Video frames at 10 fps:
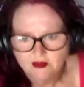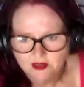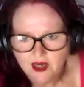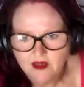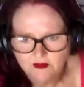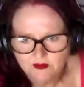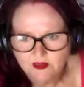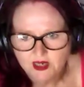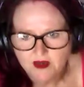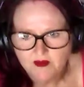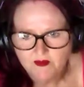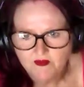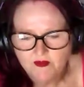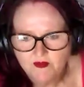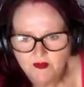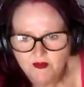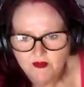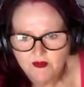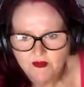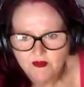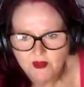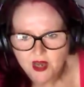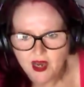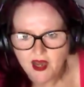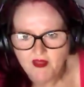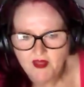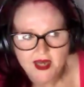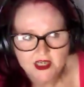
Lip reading: yeah, yeah, yeah. And that